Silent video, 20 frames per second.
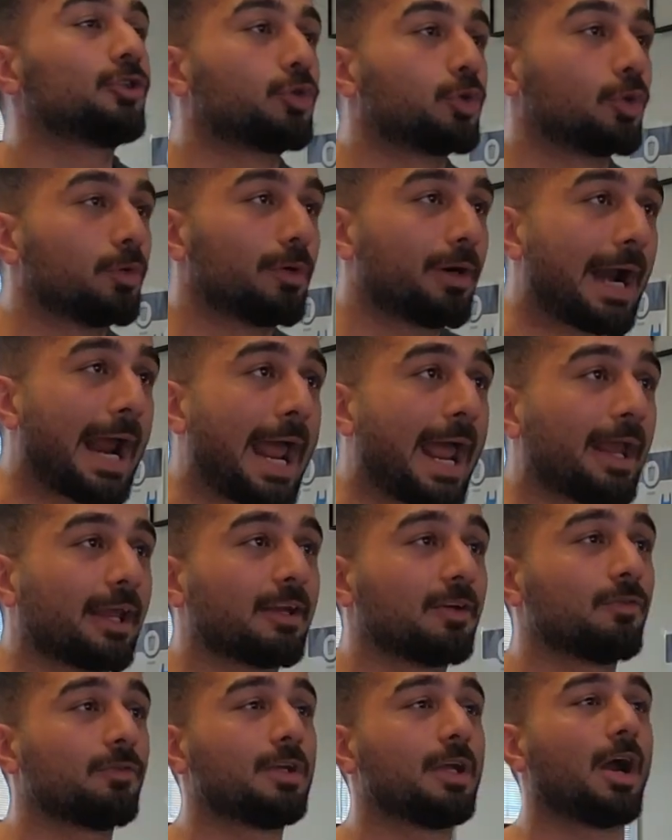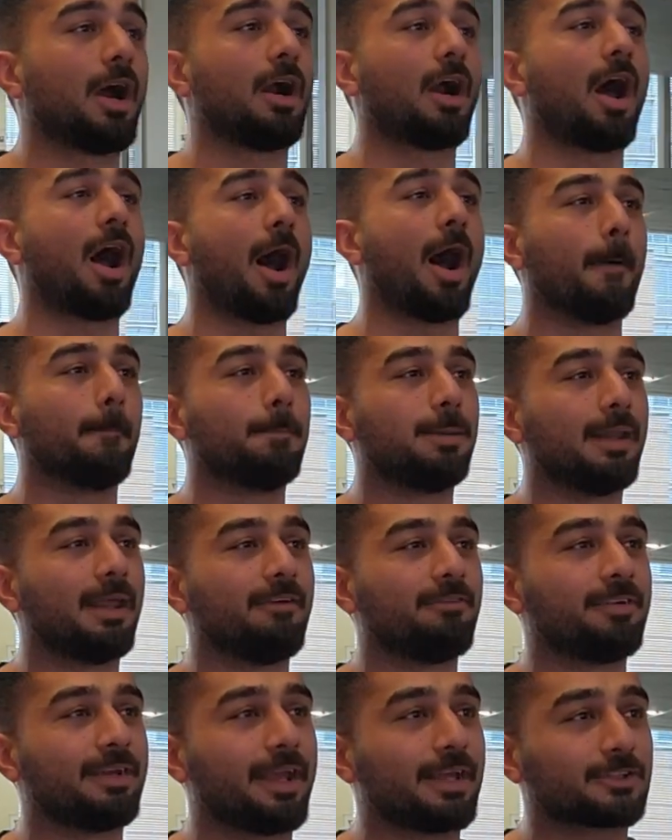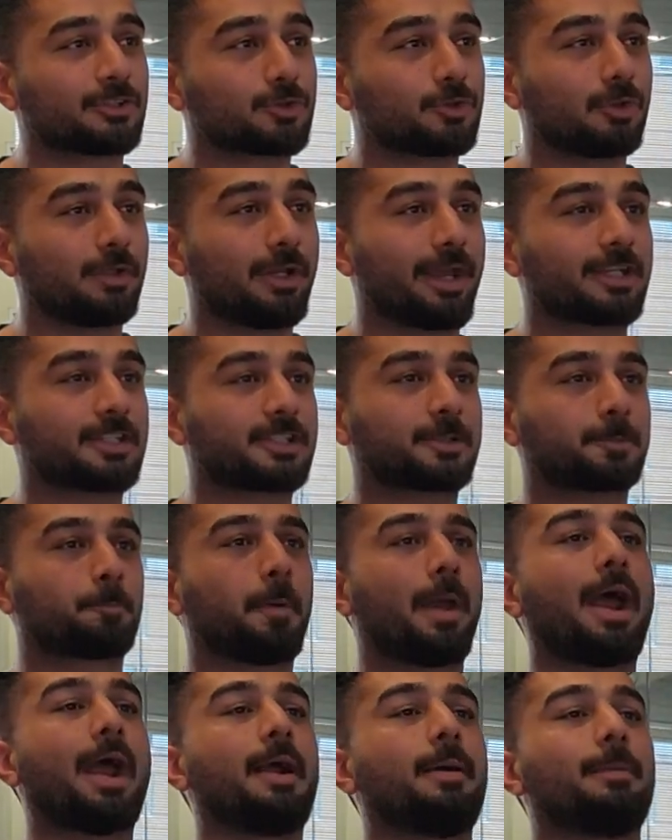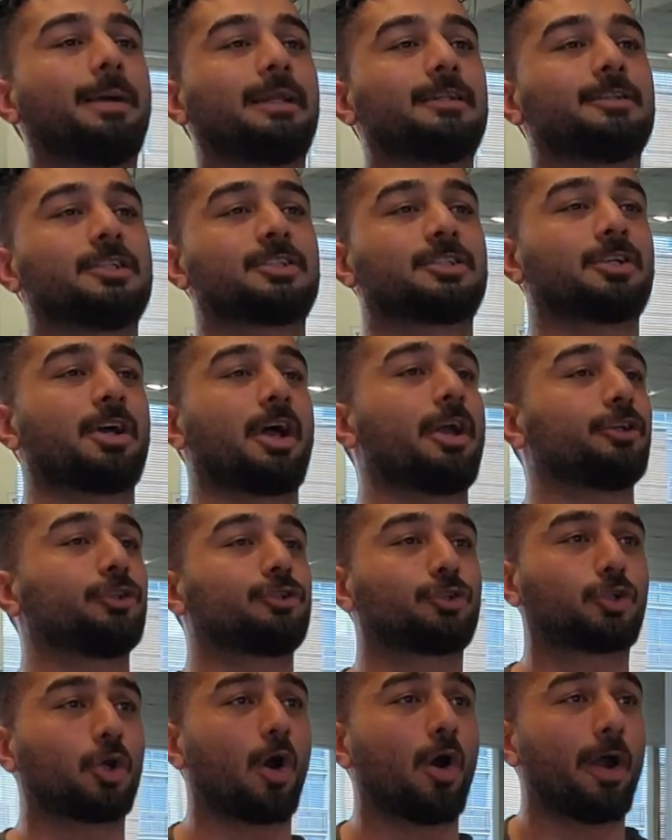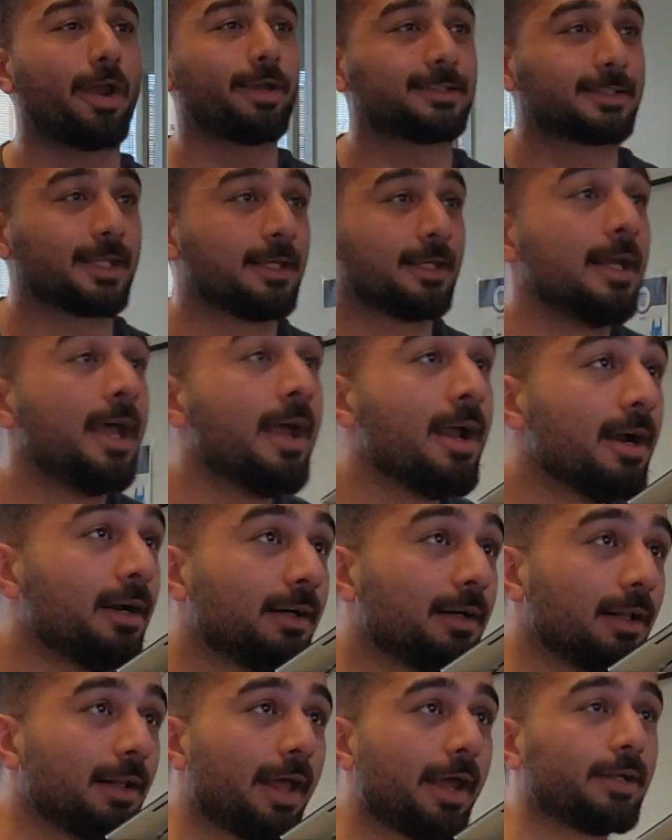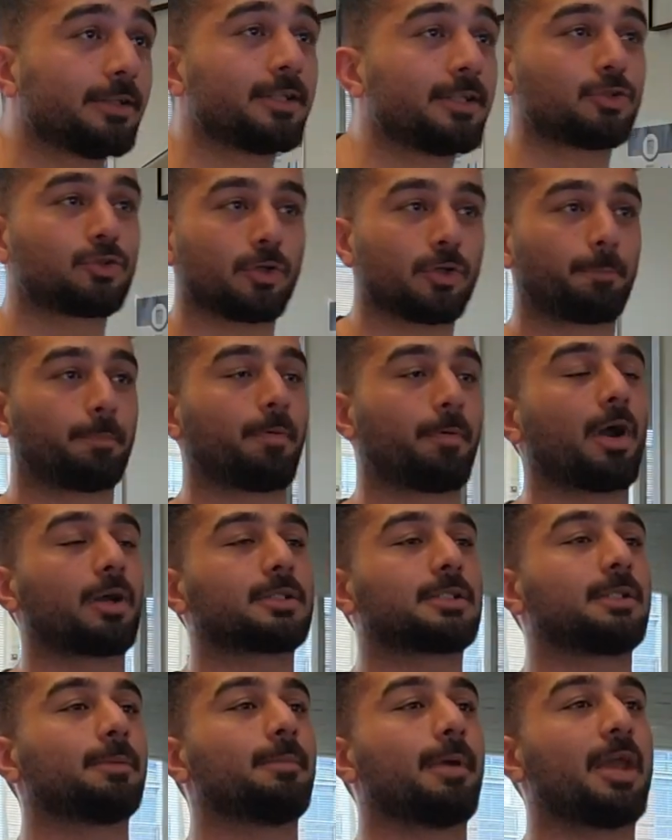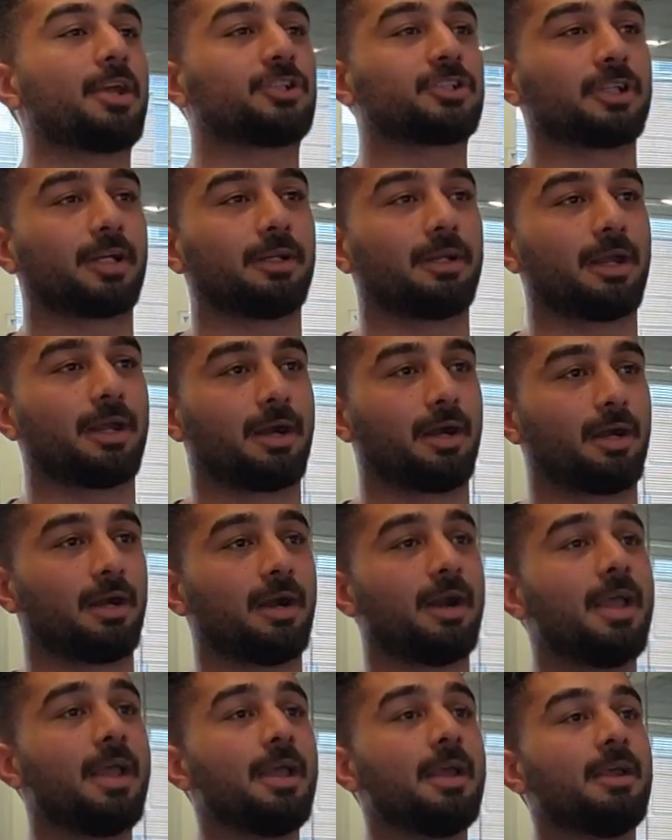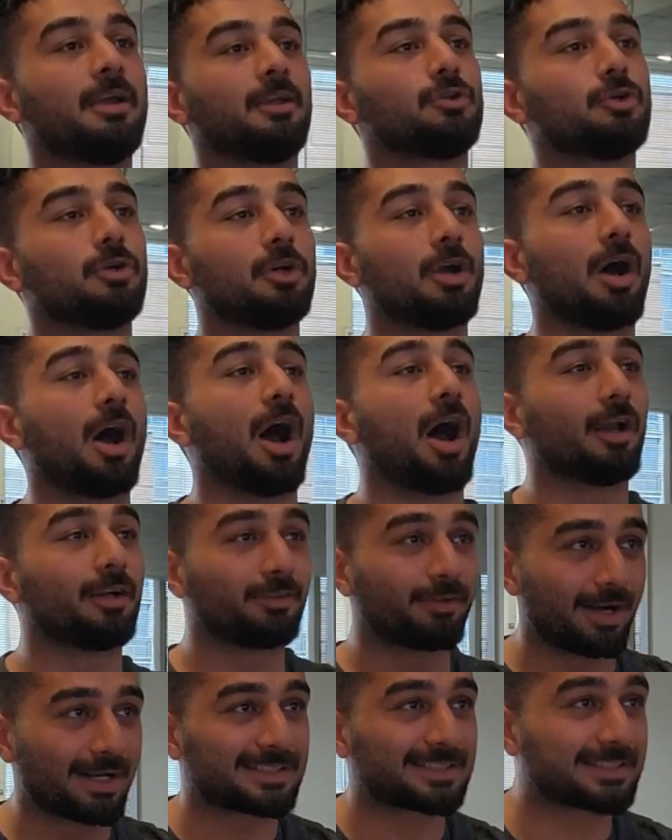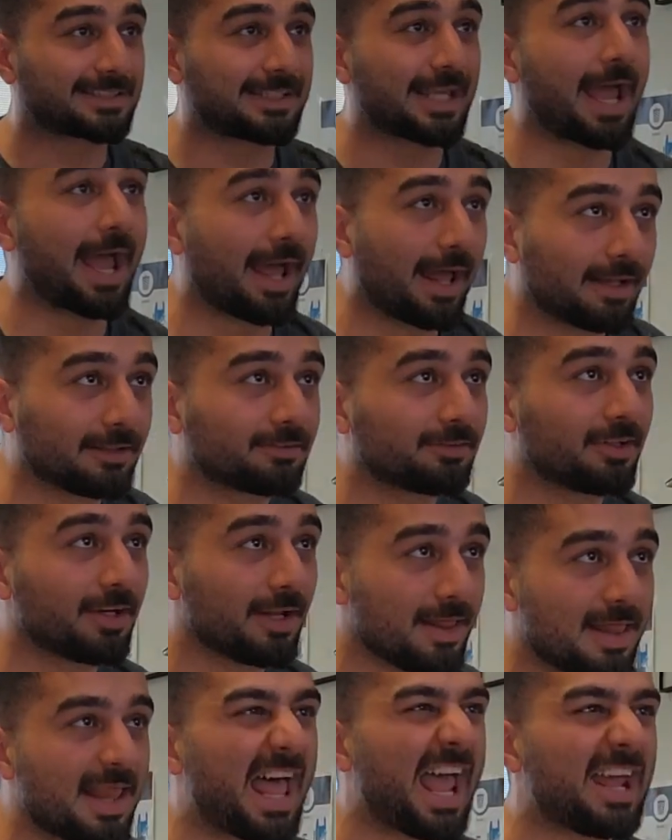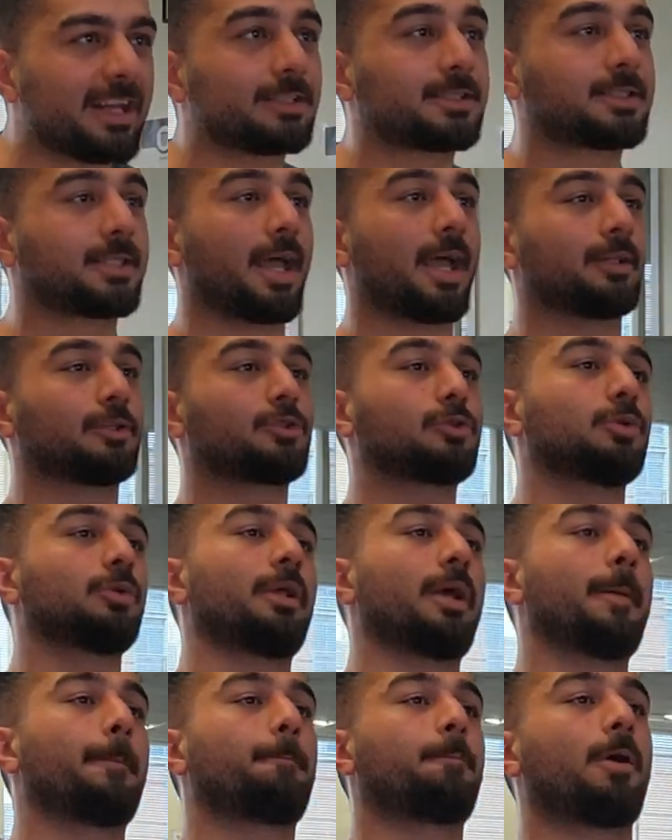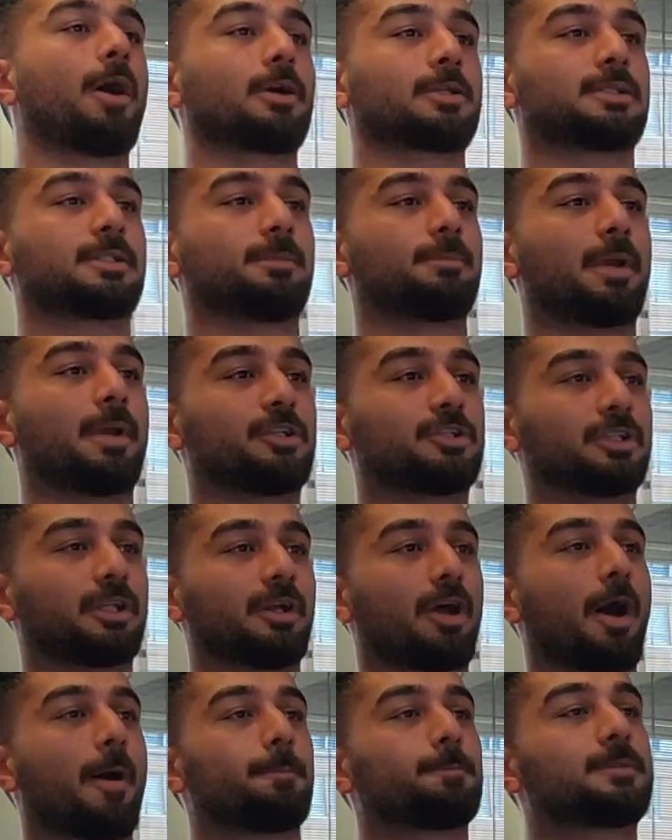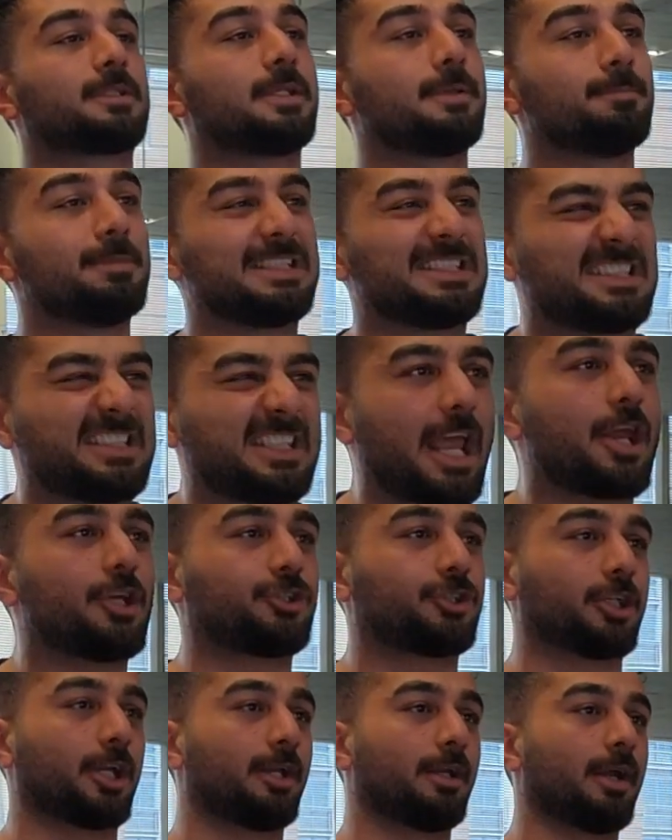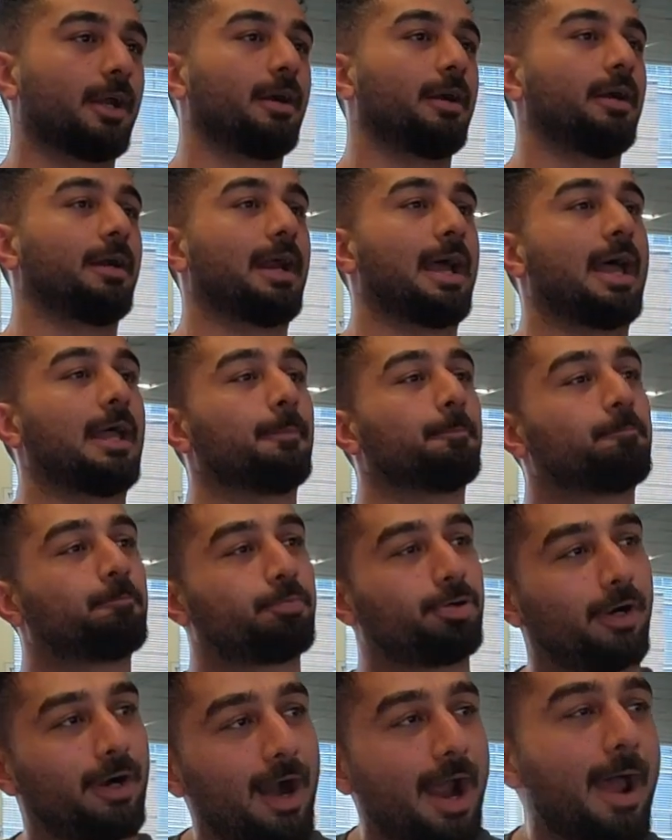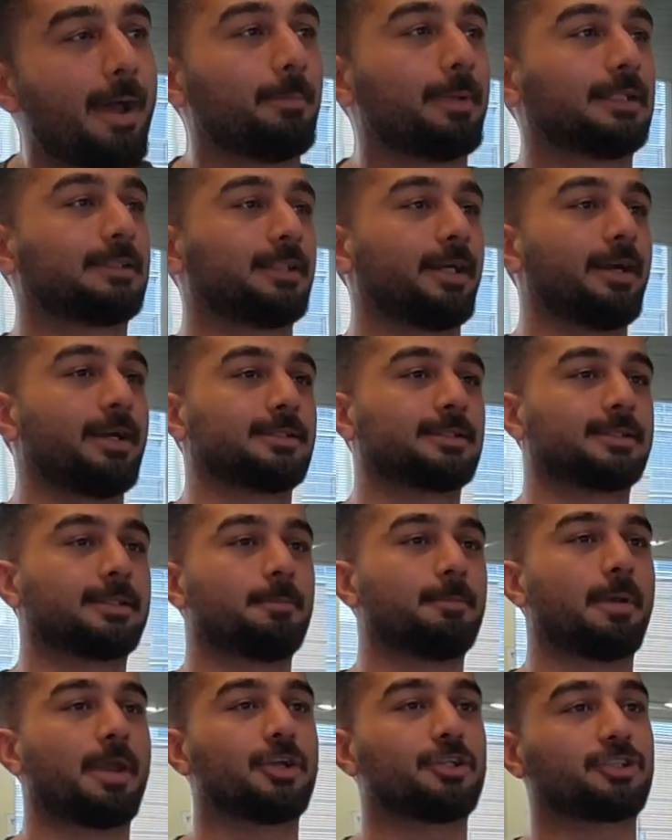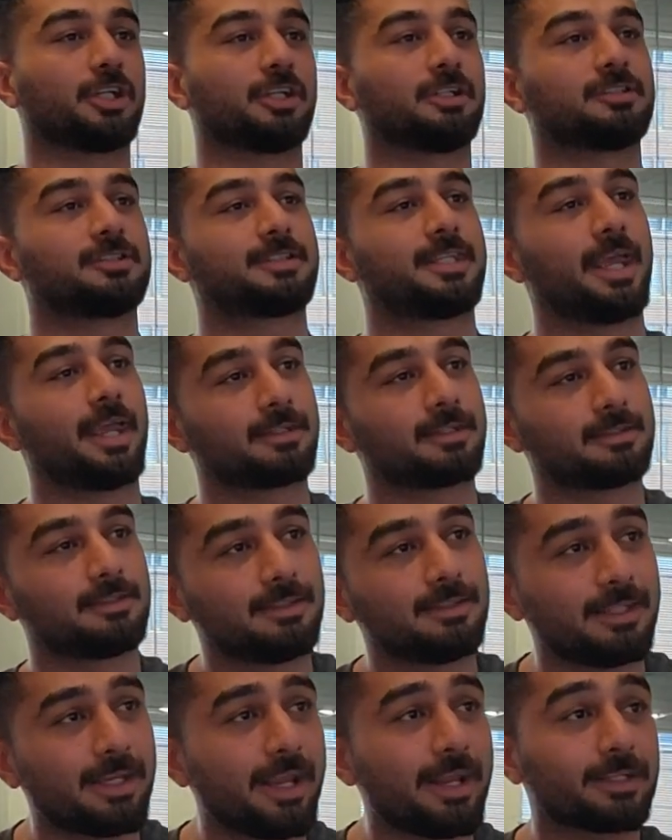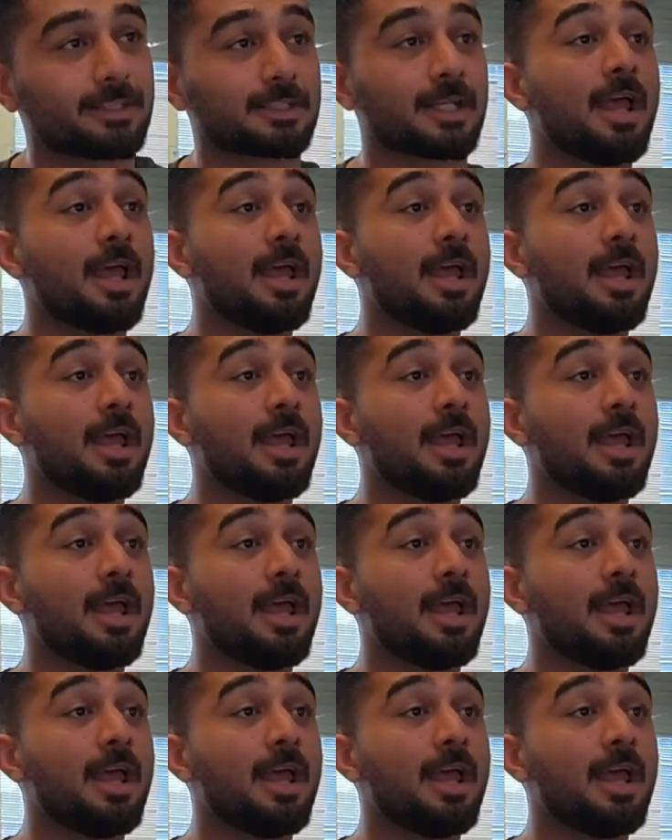to rank, we are oblivious to the experiment design choices related to approximation error. Do you understand related to the approximation, optimization error, and parameter estimation techniques